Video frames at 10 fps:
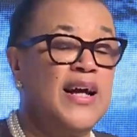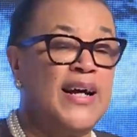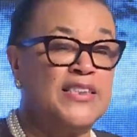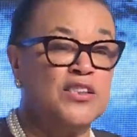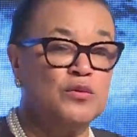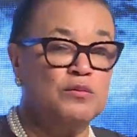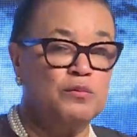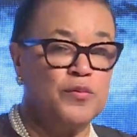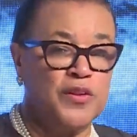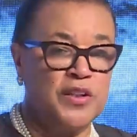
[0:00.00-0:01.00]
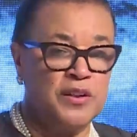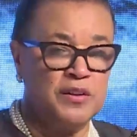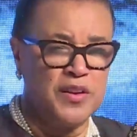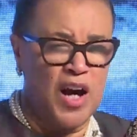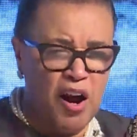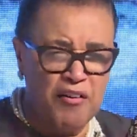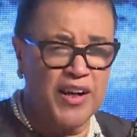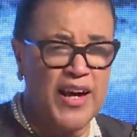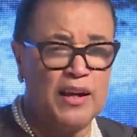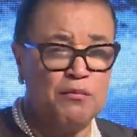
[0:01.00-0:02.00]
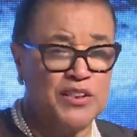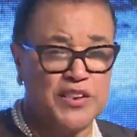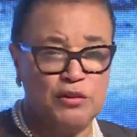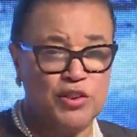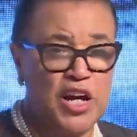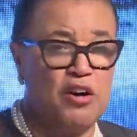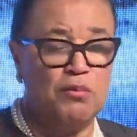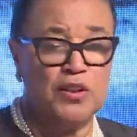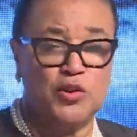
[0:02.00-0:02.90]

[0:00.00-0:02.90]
And the hurricane was so terrible.